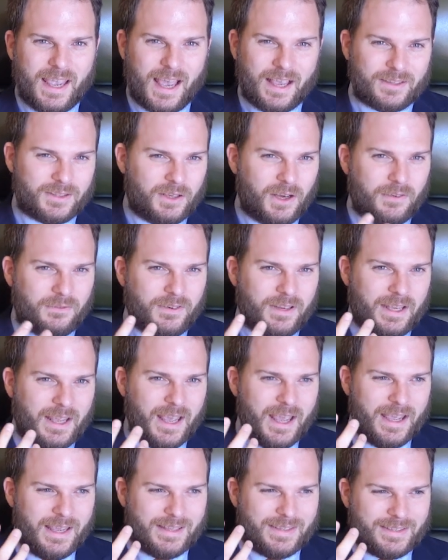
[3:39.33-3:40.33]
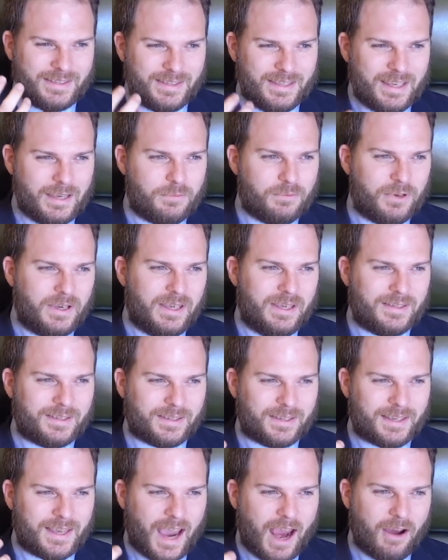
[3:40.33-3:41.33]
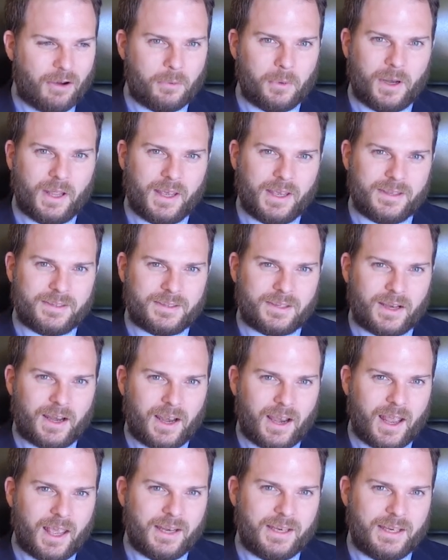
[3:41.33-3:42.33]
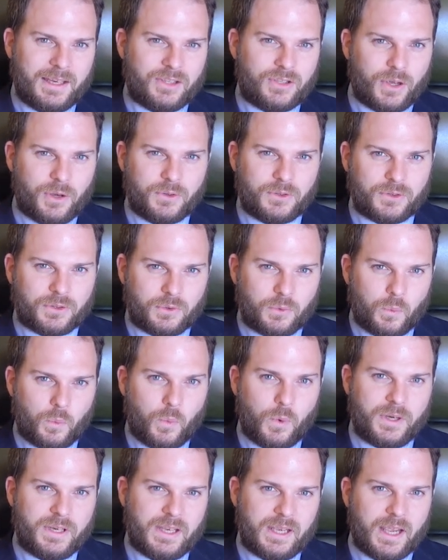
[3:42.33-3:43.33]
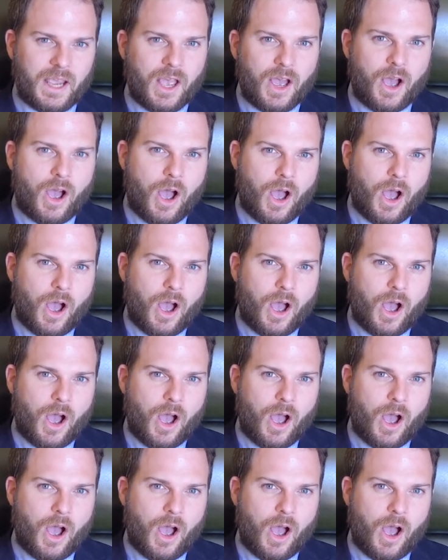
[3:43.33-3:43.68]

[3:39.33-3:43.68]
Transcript: It has a lovely sea breeze and caramelized and lightly toasted woody